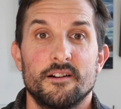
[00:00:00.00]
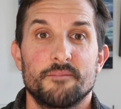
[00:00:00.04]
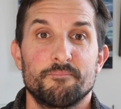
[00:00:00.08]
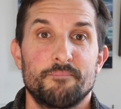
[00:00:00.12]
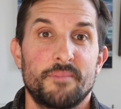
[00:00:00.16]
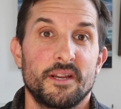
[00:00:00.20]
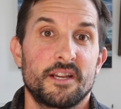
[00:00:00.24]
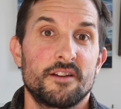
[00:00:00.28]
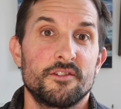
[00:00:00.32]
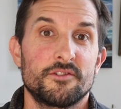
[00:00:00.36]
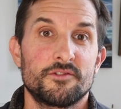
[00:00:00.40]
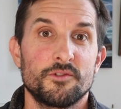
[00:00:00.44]

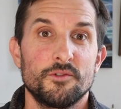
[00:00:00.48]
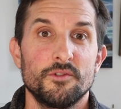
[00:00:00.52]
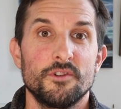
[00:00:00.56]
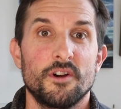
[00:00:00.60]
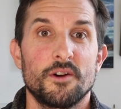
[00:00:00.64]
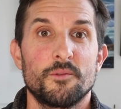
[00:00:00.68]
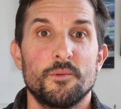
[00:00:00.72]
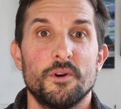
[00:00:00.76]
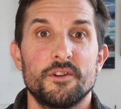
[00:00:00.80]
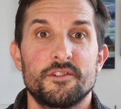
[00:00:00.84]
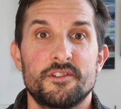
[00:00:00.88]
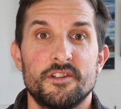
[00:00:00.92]
because all
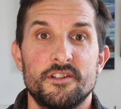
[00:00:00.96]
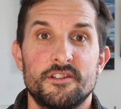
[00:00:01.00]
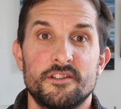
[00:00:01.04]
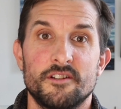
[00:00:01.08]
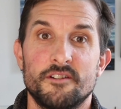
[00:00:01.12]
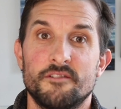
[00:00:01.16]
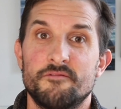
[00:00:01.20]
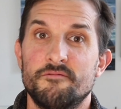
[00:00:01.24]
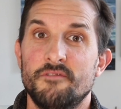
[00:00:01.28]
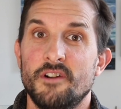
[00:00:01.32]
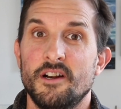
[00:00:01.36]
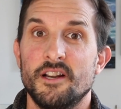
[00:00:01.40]
I wanted
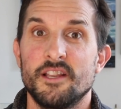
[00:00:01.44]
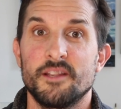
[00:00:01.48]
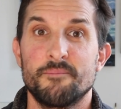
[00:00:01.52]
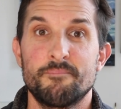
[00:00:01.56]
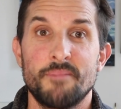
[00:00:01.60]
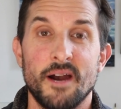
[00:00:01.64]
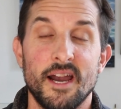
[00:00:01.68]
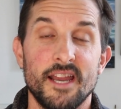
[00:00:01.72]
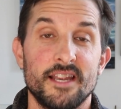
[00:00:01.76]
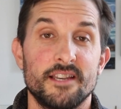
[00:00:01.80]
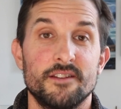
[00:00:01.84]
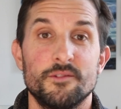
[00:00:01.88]
to really
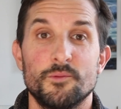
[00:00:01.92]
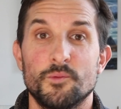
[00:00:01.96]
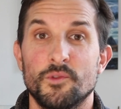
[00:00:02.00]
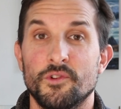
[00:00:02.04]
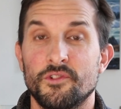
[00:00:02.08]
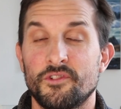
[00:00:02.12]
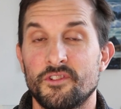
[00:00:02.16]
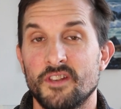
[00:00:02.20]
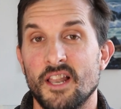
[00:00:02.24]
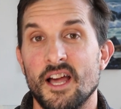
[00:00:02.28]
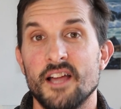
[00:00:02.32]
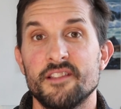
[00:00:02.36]
paint
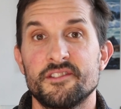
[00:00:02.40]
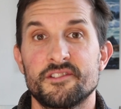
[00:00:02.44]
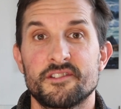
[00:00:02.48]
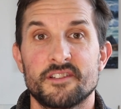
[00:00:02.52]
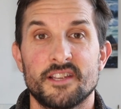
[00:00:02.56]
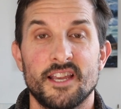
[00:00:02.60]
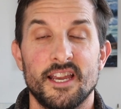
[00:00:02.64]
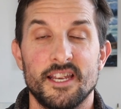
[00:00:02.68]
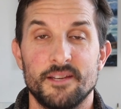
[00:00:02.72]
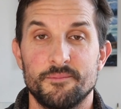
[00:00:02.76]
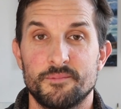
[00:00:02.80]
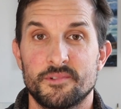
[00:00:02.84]
was
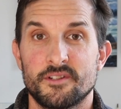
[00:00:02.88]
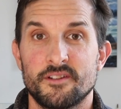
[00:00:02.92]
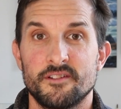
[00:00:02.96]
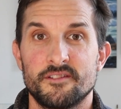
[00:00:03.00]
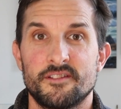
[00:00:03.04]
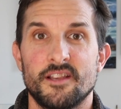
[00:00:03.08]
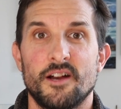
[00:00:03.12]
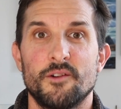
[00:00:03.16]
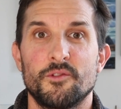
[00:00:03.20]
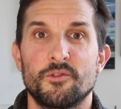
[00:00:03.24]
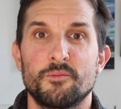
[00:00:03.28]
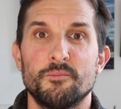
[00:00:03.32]
landscapes because
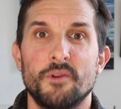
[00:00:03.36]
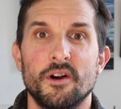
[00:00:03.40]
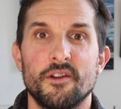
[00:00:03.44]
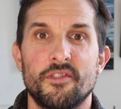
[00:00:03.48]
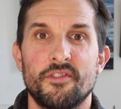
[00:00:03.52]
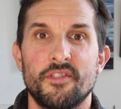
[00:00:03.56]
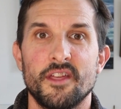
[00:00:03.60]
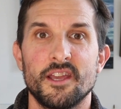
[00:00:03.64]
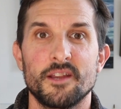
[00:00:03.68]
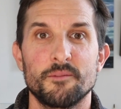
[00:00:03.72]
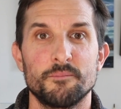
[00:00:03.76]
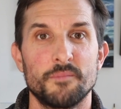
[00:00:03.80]
that was my
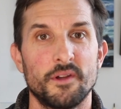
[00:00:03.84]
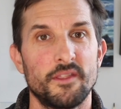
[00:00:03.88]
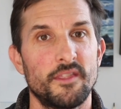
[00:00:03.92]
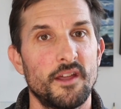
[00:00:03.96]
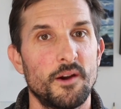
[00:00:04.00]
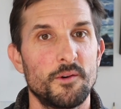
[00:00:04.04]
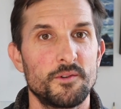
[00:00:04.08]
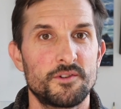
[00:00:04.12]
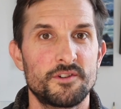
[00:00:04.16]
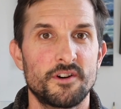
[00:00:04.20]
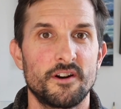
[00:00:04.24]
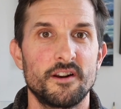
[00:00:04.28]
thing, but they
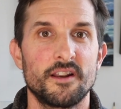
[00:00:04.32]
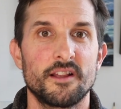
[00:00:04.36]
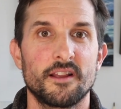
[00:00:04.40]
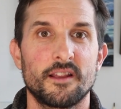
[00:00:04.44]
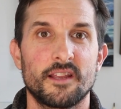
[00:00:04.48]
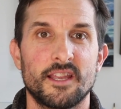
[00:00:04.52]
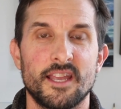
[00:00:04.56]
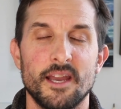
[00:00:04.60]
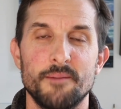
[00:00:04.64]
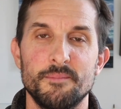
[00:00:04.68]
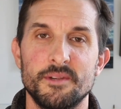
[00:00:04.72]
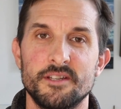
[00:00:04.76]
were trying
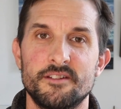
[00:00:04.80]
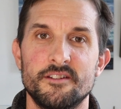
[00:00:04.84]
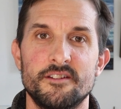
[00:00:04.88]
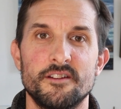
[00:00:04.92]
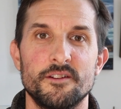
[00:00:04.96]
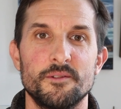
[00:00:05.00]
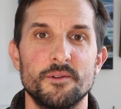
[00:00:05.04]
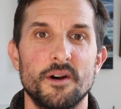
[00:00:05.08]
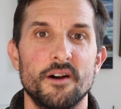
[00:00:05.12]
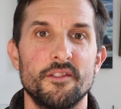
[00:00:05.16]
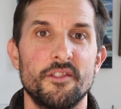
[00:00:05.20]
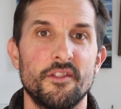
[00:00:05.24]
to get me to
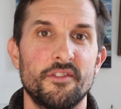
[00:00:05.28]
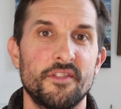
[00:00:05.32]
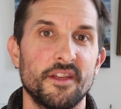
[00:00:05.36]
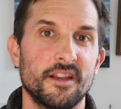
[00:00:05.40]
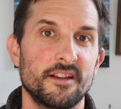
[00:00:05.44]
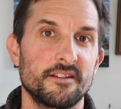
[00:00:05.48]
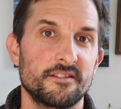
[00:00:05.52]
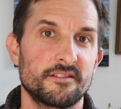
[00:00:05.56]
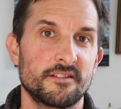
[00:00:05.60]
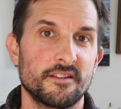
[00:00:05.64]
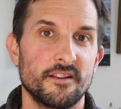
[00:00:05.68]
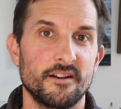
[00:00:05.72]
do other
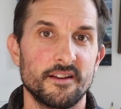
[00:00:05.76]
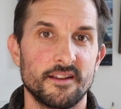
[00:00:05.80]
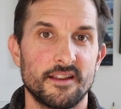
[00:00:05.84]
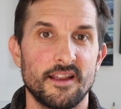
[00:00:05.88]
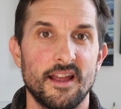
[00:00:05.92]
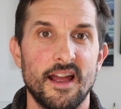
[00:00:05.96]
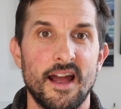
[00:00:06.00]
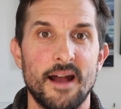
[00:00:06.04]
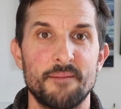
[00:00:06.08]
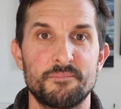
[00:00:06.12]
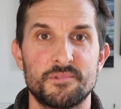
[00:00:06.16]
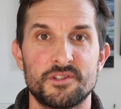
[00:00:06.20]
things
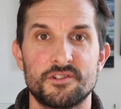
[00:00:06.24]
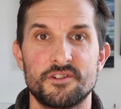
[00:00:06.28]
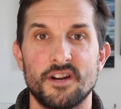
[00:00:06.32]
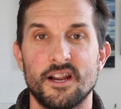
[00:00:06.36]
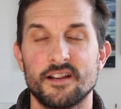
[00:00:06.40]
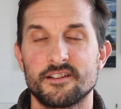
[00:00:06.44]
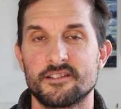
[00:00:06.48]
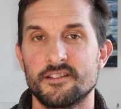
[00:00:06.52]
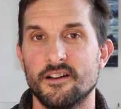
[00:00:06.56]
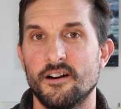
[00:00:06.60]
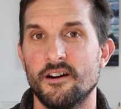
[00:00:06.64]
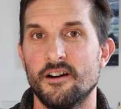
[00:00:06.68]
like
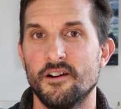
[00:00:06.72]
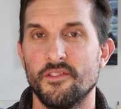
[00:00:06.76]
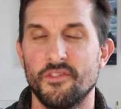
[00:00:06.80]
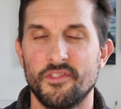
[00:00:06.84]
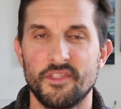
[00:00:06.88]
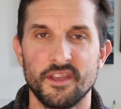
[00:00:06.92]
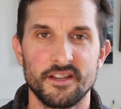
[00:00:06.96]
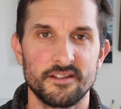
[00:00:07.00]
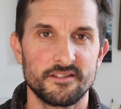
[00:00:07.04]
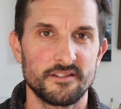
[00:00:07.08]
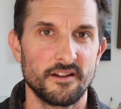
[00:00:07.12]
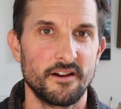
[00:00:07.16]
abstract art and
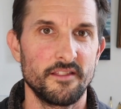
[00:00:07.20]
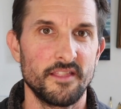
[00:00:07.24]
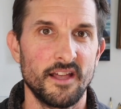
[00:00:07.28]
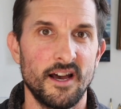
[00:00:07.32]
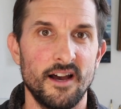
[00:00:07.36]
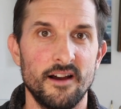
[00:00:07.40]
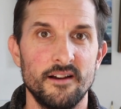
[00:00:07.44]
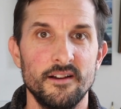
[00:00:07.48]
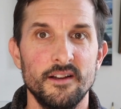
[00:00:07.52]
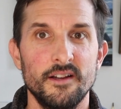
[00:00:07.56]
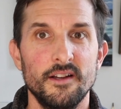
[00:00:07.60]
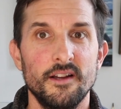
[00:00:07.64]
things like
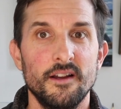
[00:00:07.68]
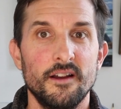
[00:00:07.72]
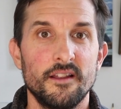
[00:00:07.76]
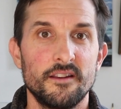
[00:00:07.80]
that.